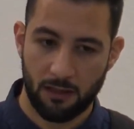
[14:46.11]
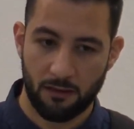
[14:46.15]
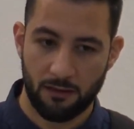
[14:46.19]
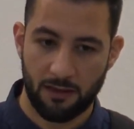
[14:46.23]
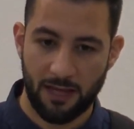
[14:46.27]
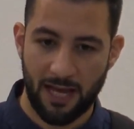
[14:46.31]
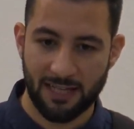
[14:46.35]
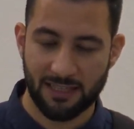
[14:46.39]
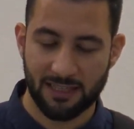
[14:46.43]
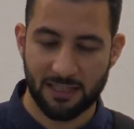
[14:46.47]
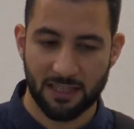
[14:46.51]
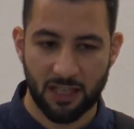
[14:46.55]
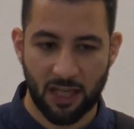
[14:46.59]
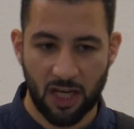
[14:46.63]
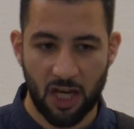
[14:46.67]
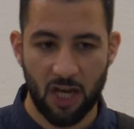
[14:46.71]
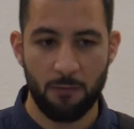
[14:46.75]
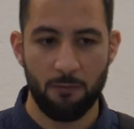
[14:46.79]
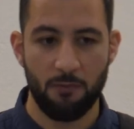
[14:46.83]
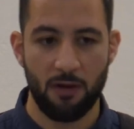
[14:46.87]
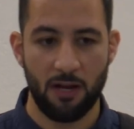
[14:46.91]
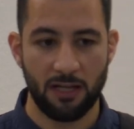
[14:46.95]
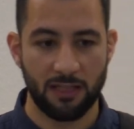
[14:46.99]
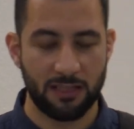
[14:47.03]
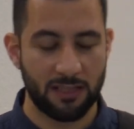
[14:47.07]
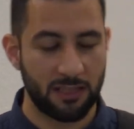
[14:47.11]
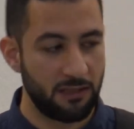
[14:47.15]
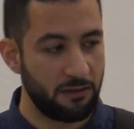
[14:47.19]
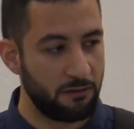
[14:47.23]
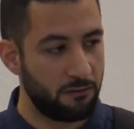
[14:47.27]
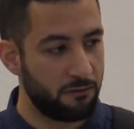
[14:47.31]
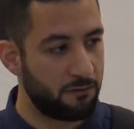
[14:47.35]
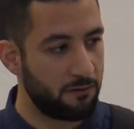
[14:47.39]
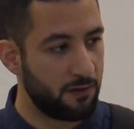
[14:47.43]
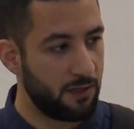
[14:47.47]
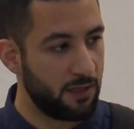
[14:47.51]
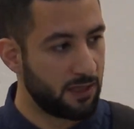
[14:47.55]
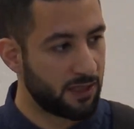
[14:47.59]
That
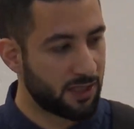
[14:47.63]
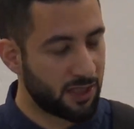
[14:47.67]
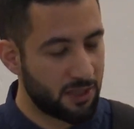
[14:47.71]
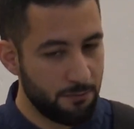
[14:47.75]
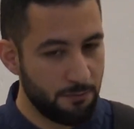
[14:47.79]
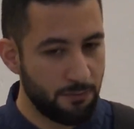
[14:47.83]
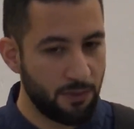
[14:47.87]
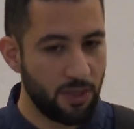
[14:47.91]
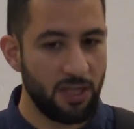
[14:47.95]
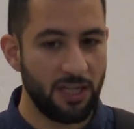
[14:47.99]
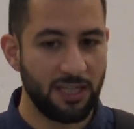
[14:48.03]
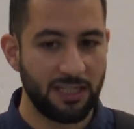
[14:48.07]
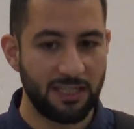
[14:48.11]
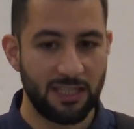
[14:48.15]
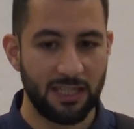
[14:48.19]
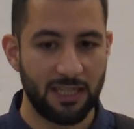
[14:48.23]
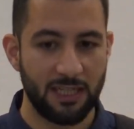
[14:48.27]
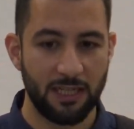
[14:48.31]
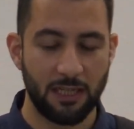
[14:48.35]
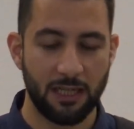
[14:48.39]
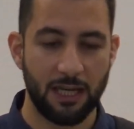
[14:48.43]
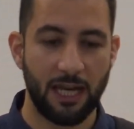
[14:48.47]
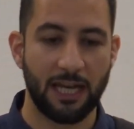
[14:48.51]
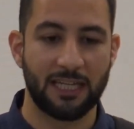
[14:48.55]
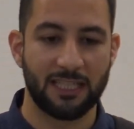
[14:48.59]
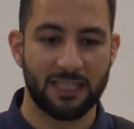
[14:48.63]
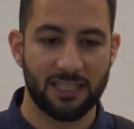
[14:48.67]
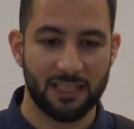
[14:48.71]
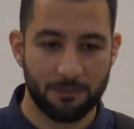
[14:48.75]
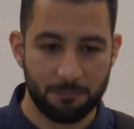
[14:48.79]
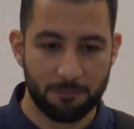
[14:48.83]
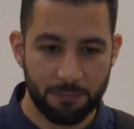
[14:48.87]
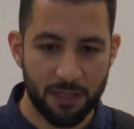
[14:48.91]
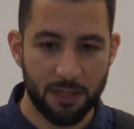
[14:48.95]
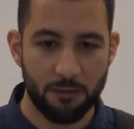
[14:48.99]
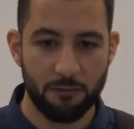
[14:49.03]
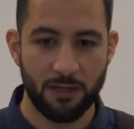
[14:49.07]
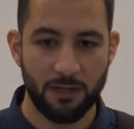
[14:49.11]
cumulative community
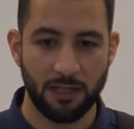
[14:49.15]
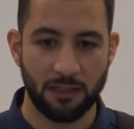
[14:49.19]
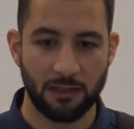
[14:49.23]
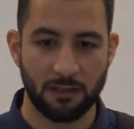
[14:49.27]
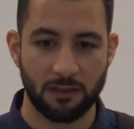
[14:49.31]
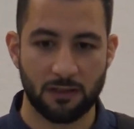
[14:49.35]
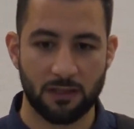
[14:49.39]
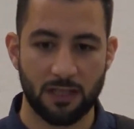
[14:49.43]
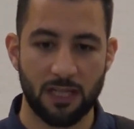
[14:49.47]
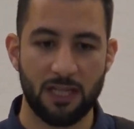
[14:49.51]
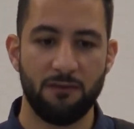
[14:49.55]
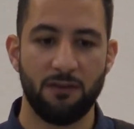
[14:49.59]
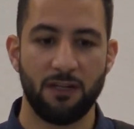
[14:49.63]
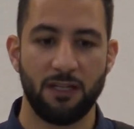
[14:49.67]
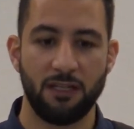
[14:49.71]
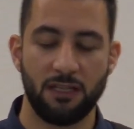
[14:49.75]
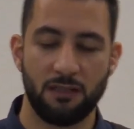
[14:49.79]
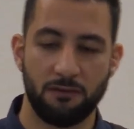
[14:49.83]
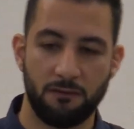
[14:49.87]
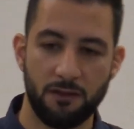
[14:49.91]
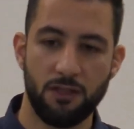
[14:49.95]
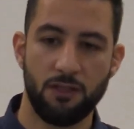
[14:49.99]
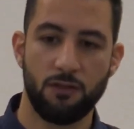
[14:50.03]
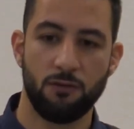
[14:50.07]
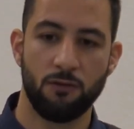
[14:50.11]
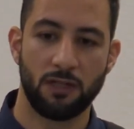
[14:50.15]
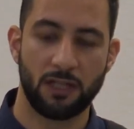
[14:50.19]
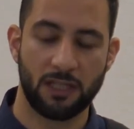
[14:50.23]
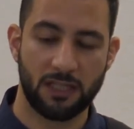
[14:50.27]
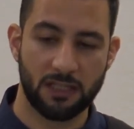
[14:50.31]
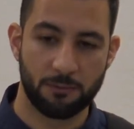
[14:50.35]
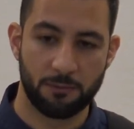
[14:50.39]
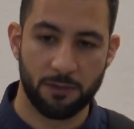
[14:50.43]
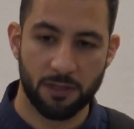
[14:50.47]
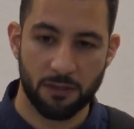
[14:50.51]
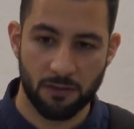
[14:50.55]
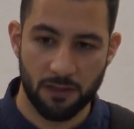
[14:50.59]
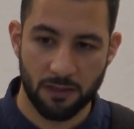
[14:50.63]
experience, even individual
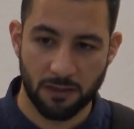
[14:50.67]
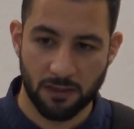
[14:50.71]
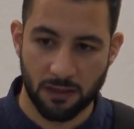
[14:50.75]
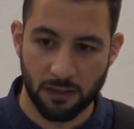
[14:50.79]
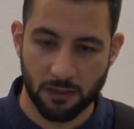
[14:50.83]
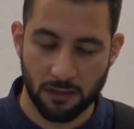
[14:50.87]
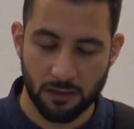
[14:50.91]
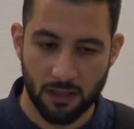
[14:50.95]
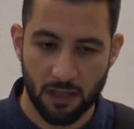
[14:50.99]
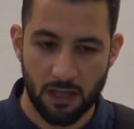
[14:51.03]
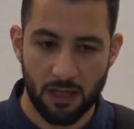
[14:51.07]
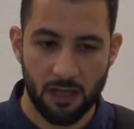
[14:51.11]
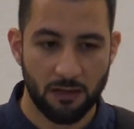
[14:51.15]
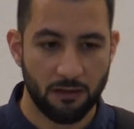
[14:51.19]
experiences,